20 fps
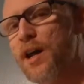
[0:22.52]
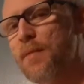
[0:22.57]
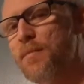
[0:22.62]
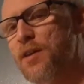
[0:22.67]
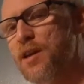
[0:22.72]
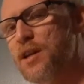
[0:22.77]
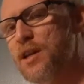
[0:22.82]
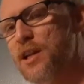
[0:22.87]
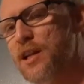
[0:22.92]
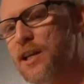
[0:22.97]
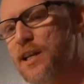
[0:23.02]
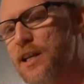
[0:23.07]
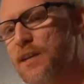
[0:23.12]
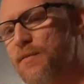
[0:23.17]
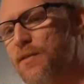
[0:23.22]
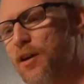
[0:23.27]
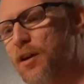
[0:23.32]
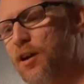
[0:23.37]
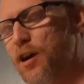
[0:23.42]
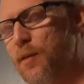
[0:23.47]
am going to
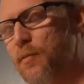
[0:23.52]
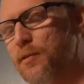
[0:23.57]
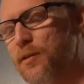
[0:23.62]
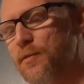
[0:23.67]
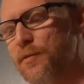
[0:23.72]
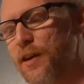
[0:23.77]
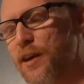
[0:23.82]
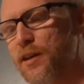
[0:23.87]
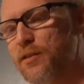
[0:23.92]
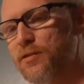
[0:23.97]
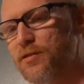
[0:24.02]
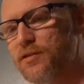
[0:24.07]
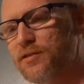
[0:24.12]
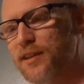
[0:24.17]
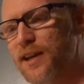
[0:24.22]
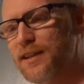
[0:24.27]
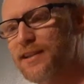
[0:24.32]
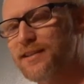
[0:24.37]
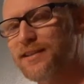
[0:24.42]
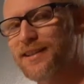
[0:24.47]
leave a couple of
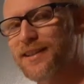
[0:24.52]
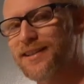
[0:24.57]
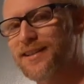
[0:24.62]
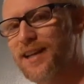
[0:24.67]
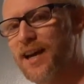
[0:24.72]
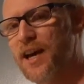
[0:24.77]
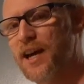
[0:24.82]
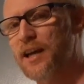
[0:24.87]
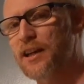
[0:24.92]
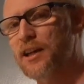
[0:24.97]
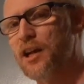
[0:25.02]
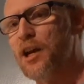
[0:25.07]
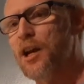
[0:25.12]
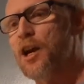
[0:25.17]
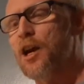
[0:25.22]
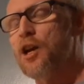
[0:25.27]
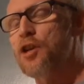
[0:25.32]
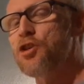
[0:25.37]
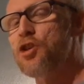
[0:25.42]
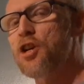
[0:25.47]
exercises assigned.
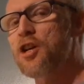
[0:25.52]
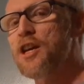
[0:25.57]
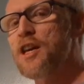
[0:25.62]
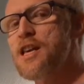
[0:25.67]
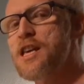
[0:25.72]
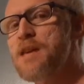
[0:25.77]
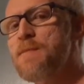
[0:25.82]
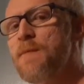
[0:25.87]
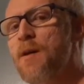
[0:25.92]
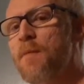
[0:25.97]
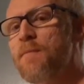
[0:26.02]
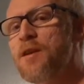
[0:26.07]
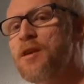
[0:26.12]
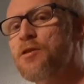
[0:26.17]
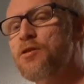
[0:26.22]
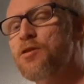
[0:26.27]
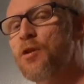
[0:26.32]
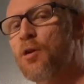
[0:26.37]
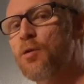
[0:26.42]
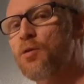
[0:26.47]
You're going to email
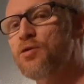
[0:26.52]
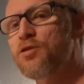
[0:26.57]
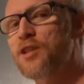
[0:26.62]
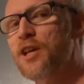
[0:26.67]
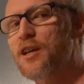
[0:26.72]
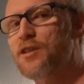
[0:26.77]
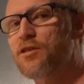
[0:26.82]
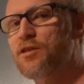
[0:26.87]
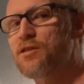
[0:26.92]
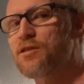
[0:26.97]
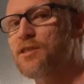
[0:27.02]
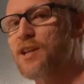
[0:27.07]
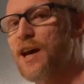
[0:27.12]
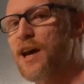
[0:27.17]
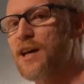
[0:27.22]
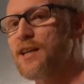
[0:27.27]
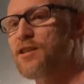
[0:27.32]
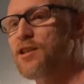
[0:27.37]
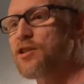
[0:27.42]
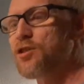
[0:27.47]
me those
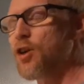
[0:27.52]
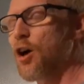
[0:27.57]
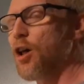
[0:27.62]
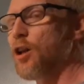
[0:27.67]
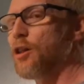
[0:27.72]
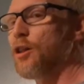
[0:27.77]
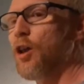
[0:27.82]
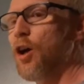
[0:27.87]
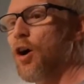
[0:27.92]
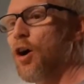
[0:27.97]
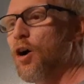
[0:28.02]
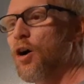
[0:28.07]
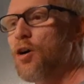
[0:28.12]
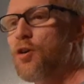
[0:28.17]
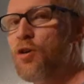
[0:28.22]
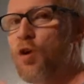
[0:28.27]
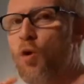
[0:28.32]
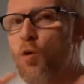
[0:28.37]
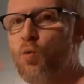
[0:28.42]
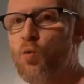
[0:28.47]
exercises
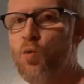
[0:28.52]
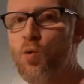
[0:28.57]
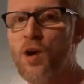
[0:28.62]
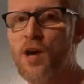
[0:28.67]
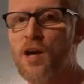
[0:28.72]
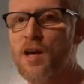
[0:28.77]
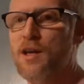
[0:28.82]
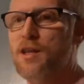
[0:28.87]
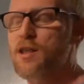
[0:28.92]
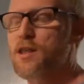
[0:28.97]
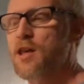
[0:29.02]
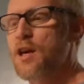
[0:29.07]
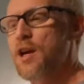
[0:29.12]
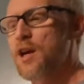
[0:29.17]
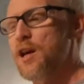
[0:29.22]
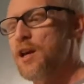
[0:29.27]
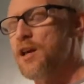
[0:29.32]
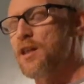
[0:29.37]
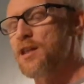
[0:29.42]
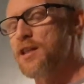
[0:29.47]
along with
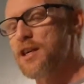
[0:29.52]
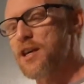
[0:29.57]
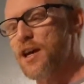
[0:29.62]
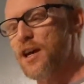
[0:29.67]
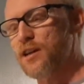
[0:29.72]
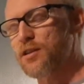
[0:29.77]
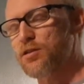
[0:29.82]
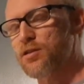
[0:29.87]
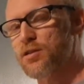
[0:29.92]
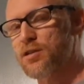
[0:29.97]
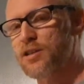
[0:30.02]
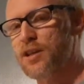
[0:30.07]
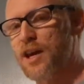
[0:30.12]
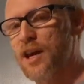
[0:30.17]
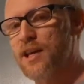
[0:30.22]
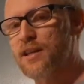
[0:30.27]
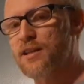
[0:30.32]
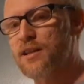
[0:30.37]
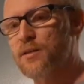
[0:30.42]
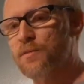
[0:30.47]
the
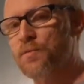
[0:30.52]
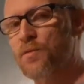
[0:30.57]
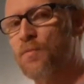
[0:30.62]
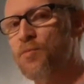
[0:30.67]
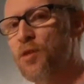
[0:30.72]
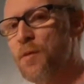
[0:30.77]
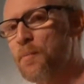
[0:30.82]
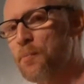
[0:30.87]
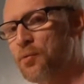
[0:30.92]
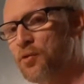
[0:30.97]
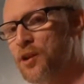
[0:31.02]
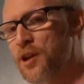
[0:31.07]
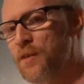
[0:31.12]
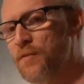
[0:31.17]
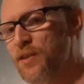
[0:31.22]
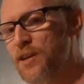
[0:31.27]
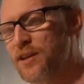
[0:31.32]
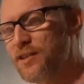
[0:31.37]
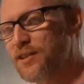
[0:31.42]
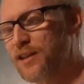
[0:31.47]
exercises from the
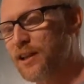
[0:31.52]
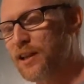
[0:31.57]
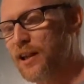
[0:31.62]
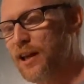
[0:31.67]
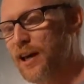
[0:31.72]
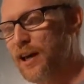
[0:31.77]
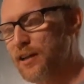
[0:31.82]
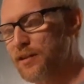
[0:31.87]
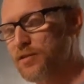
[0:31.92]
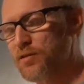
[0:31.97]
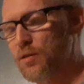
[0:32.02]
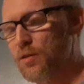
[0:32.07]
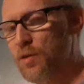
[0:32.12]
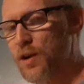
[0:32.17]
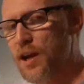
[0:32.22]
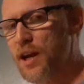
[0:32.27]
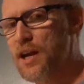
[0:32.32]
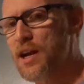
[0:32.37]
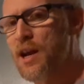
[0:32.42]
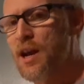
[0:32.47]
previous class, all
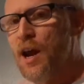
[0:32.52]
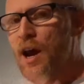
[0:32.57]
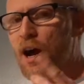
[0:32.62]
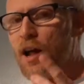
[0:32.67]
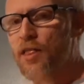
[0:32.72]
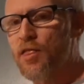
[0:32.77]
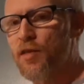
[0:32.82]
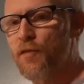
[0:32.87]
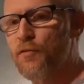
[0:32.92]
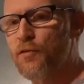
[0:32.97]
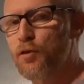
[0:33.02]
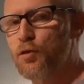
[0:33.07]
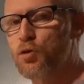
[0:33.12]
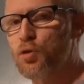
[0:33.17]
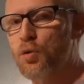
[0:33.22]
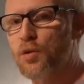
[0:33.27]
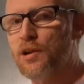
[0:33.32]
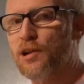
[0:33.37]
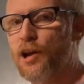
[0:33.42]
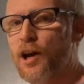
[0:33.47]
right? In the
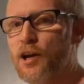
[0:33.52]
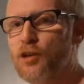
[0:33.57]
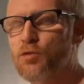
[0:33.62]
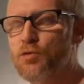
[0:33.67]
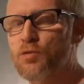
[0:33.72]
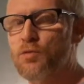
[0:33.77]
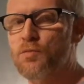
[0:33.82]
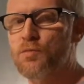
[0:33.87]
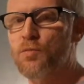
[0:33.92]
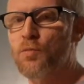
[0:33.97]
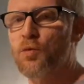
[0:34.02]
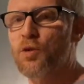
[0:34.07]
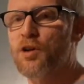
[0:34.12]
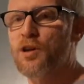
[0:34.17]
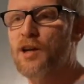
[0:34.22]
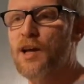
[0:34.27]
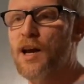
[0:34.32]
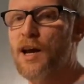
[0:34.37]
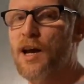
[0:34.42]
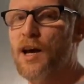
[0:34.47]
virtual classroom, we're
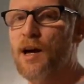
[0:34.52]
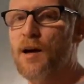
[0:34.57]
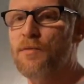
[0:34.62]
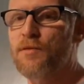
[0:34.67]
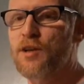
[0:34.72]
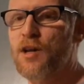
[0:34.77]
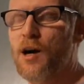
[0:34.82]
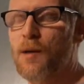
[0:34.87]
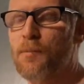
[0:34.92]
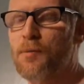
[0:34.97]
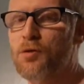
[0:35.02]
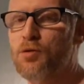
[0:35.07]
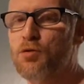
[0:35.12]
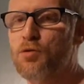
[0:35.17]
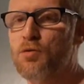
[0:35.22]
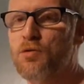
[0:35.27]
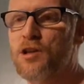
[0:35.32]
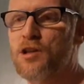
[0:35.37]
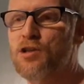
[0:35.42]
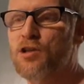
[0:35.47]
going to have the
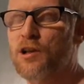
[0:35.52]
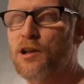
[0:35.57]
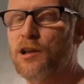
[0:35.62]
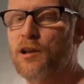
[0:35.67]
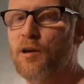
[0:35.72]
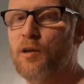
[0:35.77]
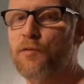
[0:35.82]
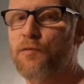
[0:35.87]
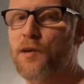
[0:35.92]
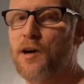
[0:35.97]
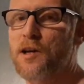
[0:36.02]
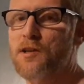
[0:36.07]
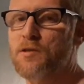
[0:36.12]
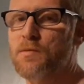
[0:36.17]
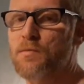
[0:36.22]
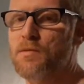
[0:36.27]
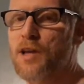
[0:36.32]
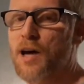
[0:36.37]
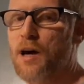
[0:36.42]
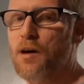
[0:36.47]
opportunity to clarify
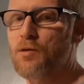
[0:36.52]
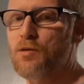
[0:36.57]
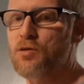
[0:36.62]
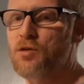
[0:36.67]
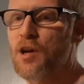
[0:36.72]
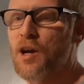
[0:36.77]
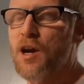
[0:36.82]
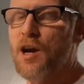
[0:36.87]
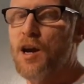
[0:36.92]
some doubts